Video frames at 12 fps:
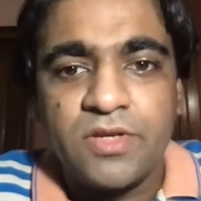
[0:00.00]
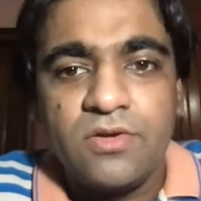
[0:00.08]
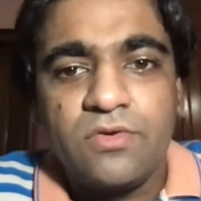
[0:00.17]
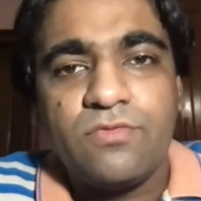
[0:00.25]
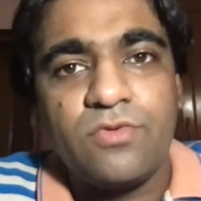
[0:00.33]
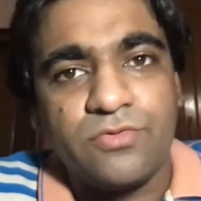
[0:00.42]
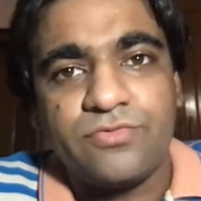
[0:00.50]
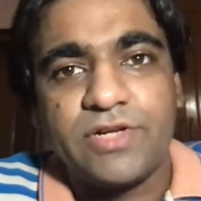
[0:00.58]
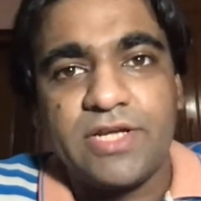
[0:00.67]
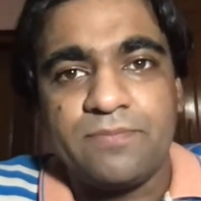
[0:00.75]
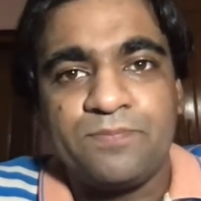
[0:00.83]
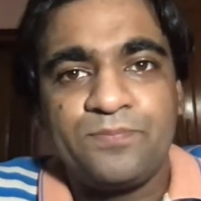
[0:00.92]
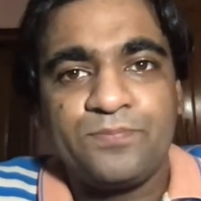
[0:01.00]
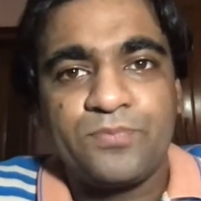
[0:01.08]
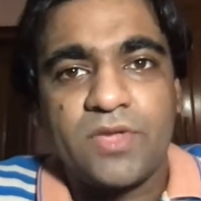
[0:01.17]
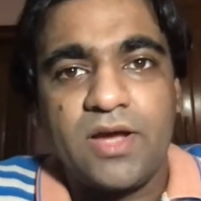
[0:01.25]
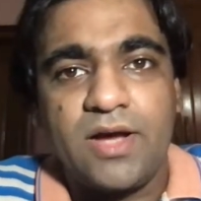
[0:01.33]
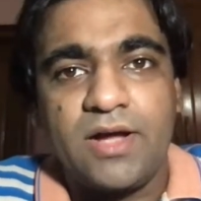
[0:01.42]
for free.
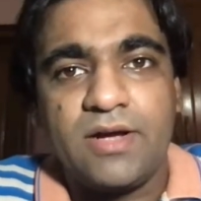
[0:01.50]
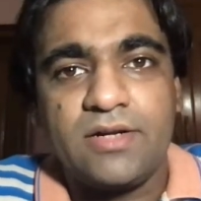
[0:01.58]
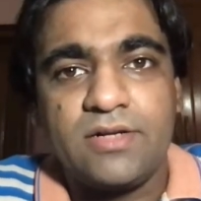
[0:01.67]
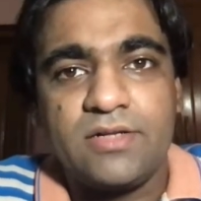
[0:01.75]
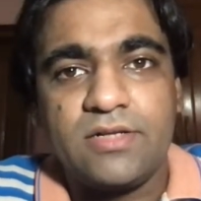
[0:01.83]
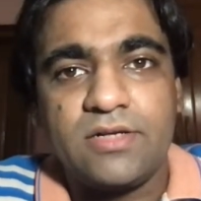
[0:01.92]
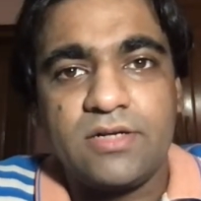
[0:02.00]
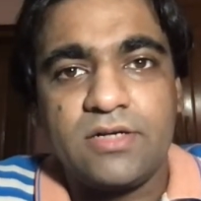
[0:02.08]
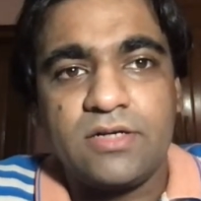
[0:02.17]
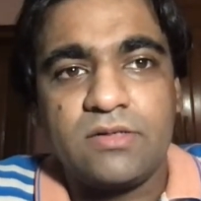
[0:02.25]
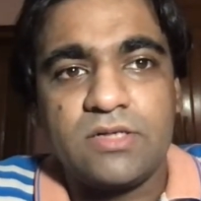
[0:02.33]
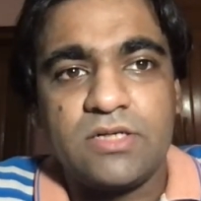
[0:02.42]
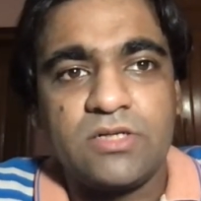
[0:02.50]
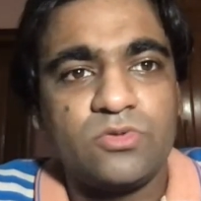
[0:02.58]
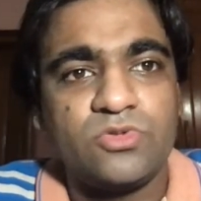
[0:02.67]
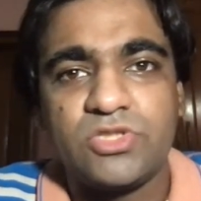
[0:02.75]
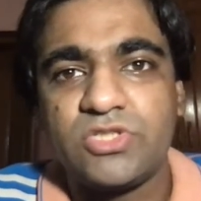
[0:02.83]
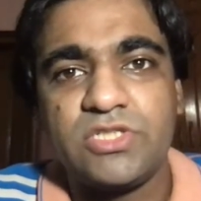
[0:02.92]
And you
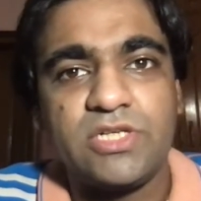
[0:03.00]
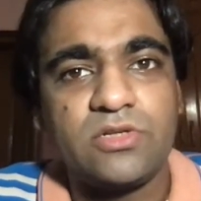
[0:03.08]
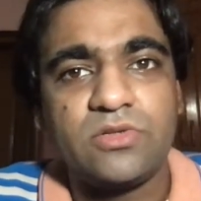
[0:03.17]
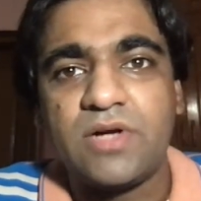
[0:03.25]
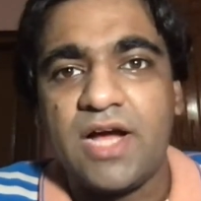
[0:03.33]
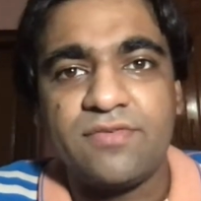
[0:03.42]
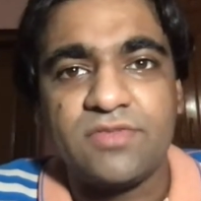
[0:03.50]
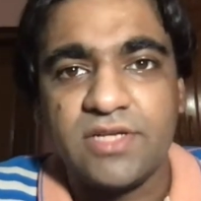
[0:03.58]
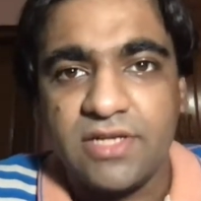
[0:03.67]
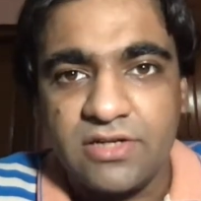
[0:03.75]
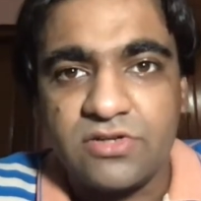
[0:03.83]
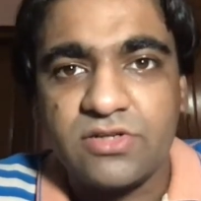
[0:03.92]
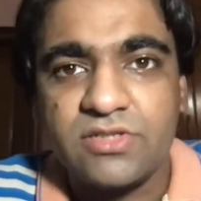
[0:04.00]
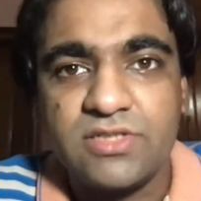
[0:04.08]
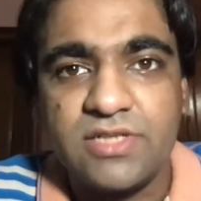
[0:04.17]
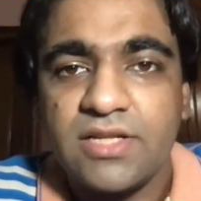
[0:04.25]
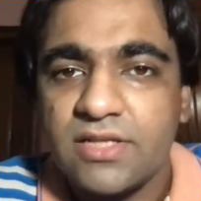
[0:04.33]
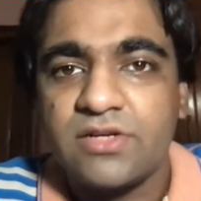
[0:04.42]
just need to have the interest
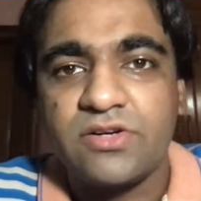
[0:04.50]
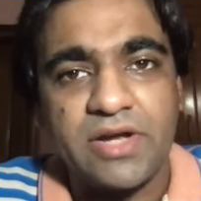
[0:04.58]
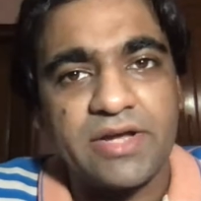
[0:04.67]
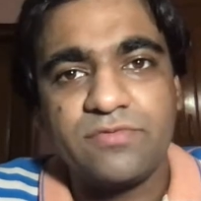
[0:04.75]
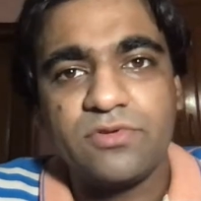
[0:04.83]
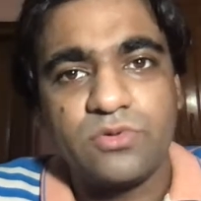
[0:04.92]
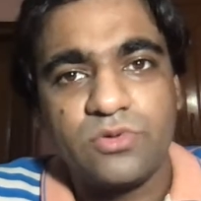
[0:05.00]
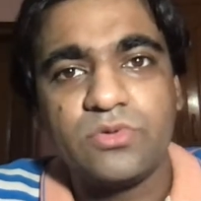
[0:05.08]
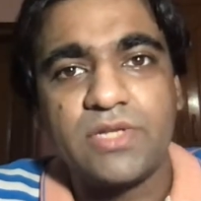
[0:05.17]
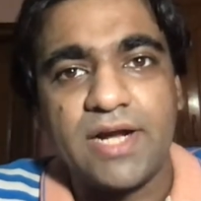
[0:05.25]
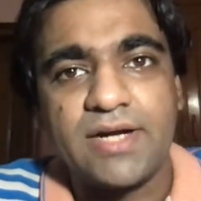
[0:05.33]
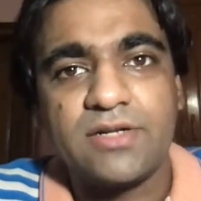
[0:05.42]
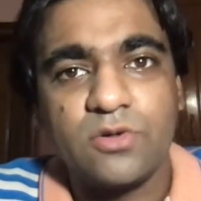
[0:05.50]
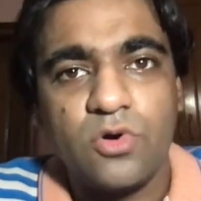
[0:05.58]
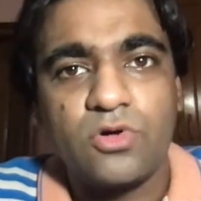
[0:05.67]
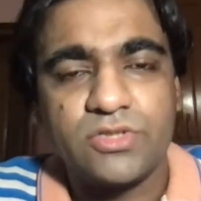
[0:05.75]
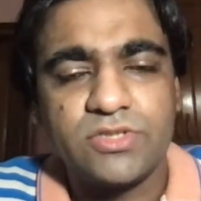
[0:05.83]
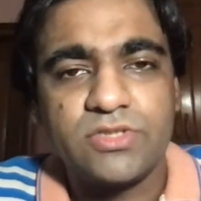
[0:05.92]
and the drive to do that
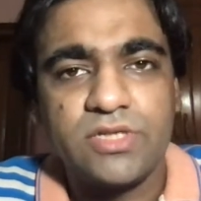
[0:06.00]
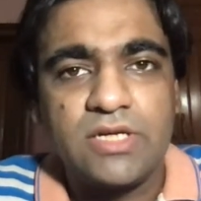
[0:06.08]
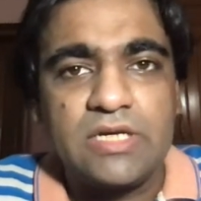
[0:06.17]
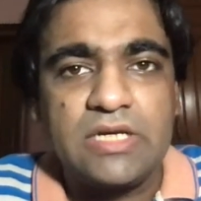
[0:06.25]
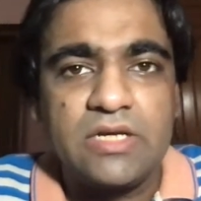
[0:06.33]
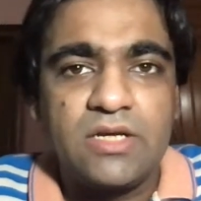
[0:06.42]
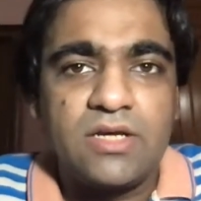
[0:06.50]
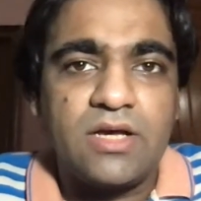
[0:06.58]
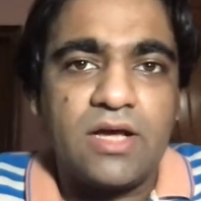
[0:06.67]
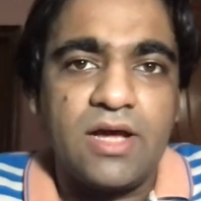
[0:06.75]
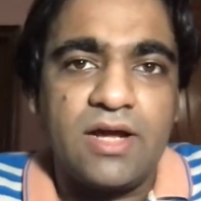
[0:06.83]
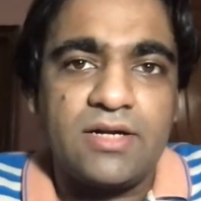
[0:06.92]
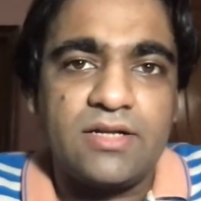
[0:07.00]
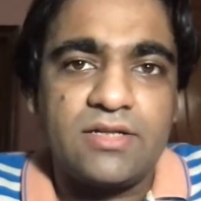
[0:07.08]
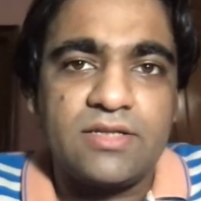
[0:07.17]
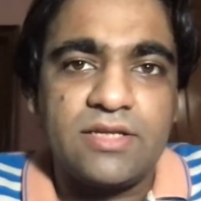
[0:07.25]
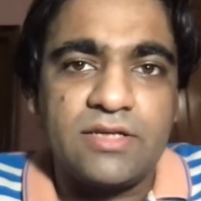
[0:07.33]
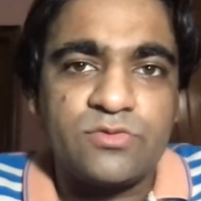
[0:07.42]
course,
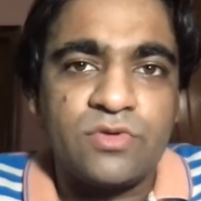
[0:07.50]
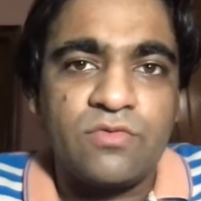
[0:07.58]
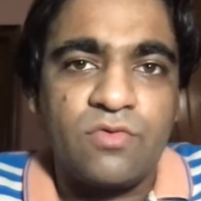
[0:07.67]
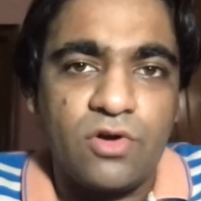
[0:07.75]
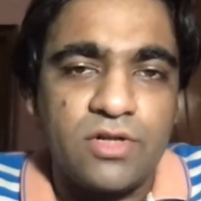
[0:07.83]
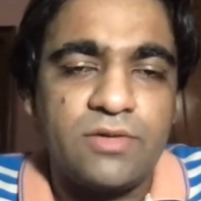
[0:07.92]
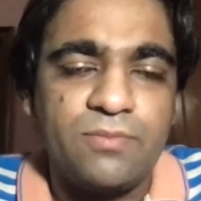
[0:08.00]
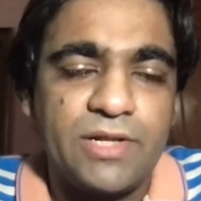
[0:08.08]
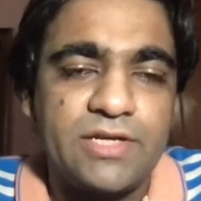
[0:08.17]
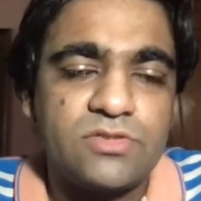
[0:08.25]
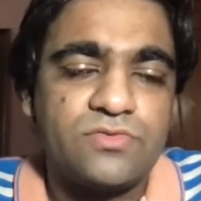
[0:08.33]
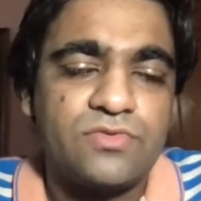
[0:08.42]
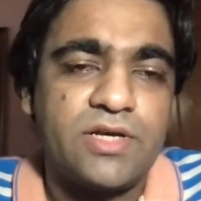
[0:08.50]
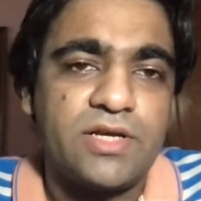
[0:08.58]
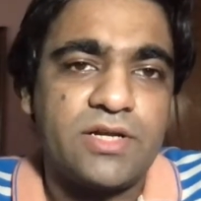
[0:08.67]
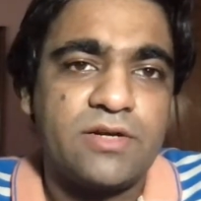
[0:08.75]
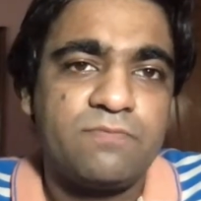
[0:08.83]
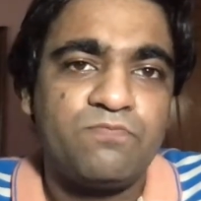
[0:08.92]
and things will fall in place
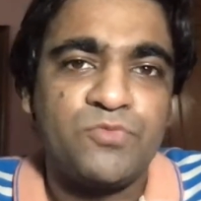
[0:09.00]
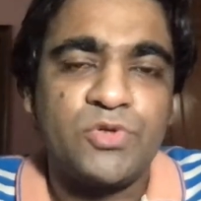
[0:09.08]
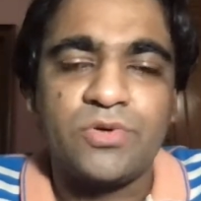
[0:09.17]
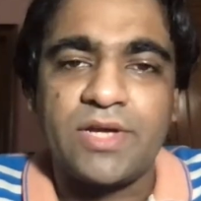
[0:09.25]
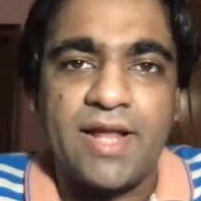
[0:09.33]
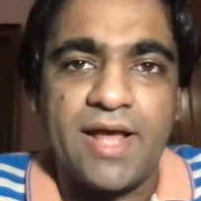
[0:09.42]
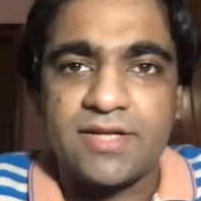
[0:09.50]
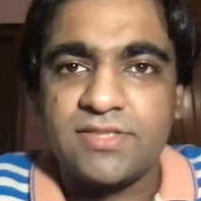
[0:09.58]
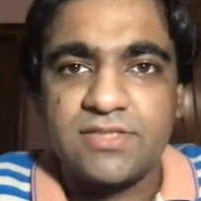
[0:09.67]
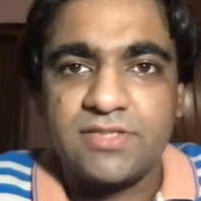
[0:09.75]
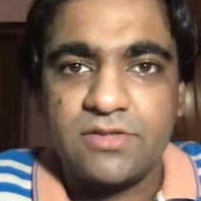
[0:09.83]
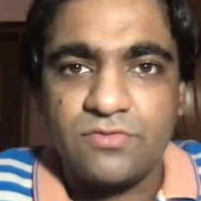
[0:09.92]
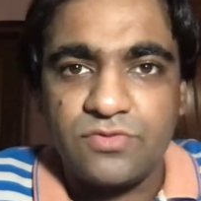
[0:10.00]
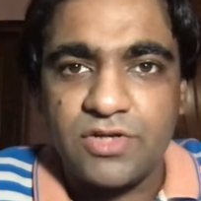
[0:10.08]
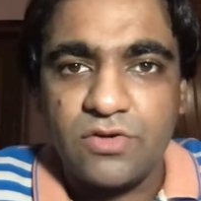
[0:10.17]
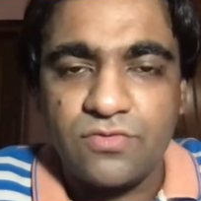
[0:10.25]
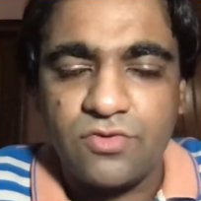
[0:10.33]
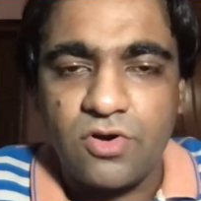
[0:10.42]
where you can access it free
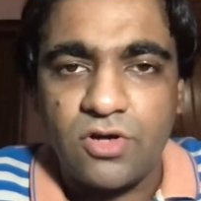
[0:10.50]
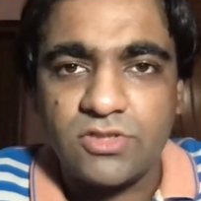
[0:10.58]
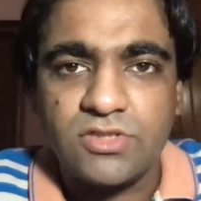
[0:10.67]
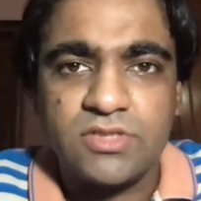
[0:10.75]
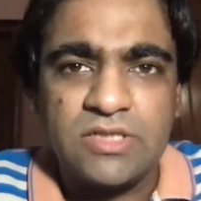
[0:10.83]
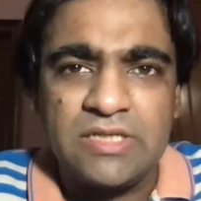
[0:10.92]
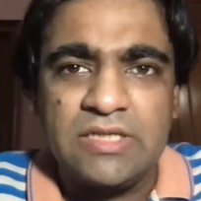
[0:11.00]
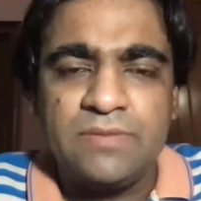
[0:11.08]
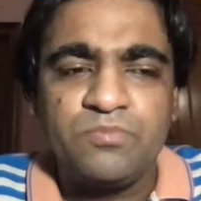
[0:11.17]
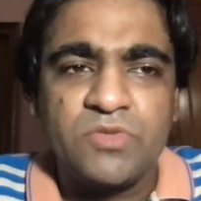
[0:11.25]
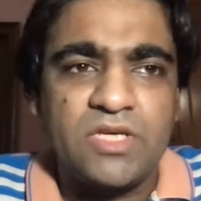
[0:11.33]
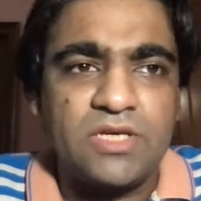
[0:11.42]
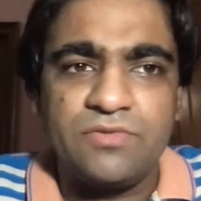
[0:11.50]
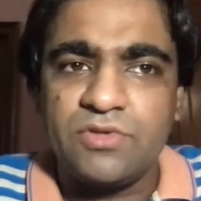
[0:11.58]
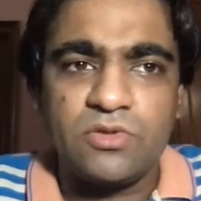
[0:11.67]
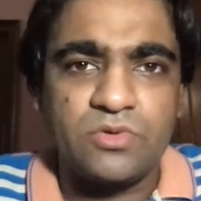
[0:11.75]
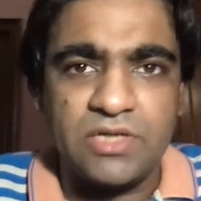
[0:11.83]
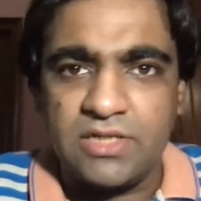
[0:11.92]
of cost, even
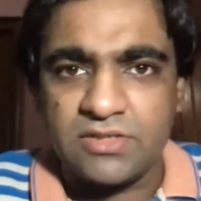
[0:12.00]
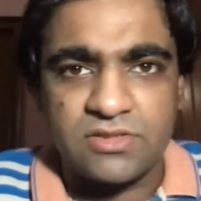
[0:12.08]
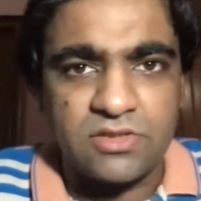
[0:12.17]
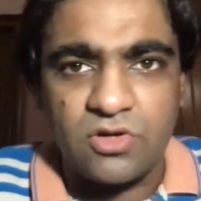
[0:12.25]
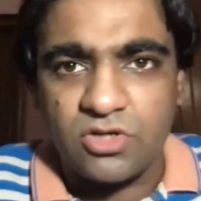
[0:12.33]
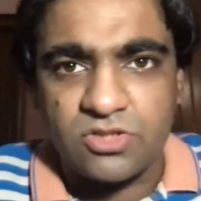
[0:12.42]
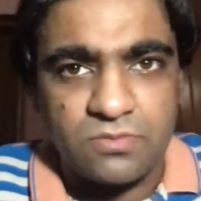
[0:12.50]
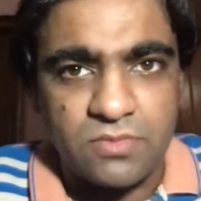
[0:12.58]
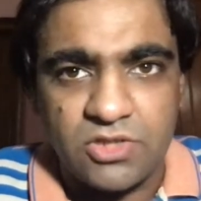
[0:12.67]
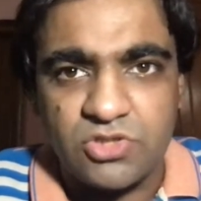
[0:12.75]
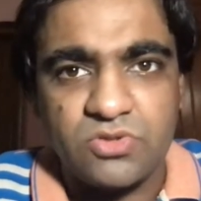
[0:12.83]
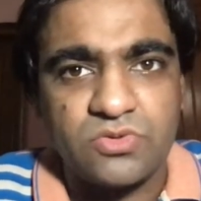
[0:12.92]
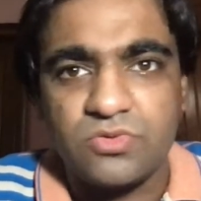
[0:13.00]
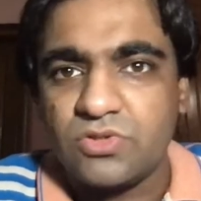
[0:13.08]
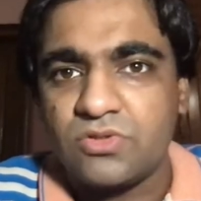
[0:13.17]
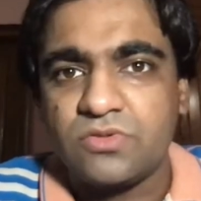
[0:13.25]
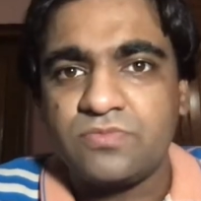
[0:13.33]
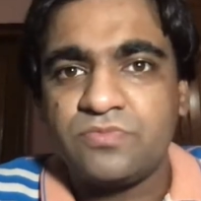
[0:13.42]
though it doesn't cost much
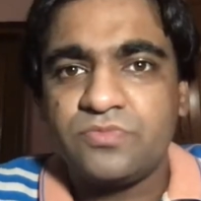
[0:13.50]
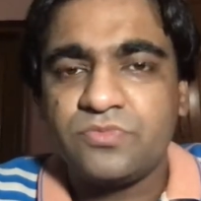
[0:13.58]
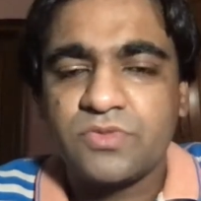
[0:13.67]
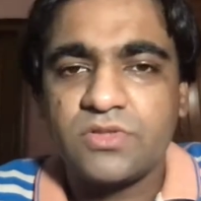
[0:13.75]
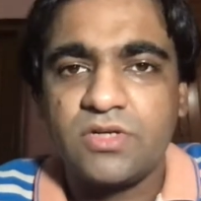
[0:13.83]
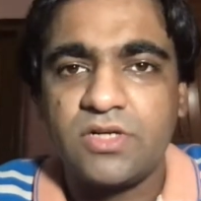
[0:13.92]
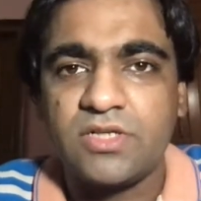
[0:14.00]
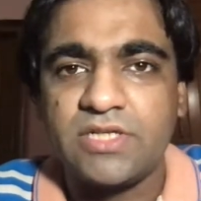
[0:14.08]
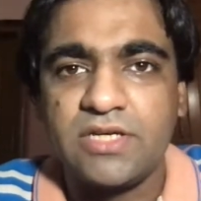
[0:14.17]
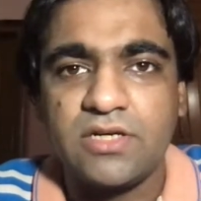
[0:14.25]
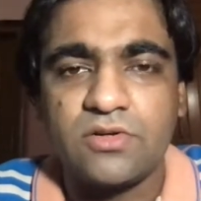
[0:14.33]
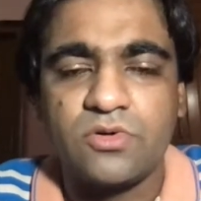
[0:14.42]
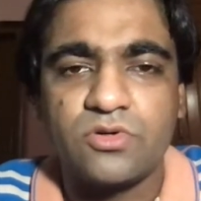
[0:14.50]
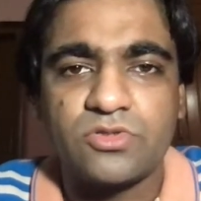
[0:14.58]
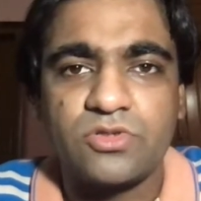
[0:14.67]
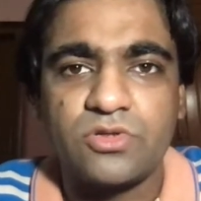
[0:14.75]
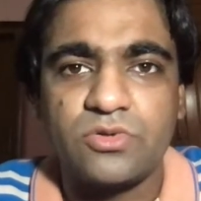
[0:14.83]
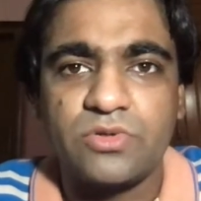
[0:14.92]
to take a course
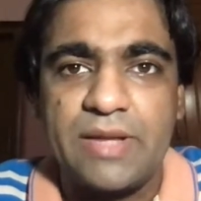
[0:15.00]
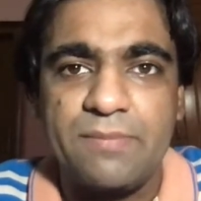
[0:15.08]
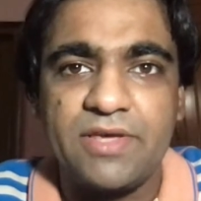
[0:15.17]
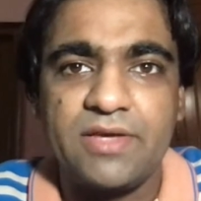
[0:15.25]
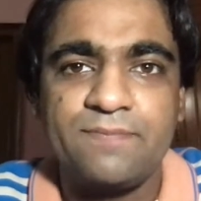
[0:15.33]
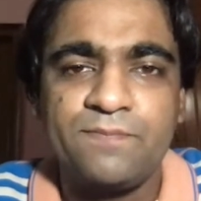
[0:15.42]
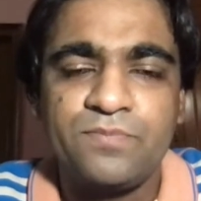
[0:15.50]
on Udemy